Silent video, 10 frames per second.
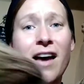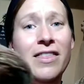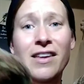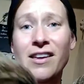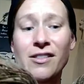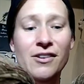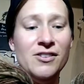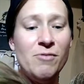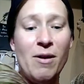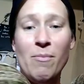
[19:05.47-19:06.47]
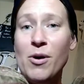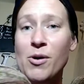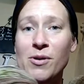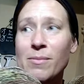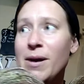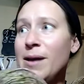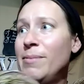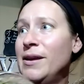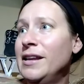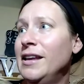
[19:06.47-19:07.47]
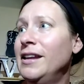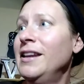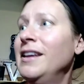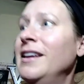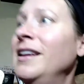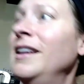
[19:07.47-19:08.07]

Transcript: I think it looks rainbow in my opinion,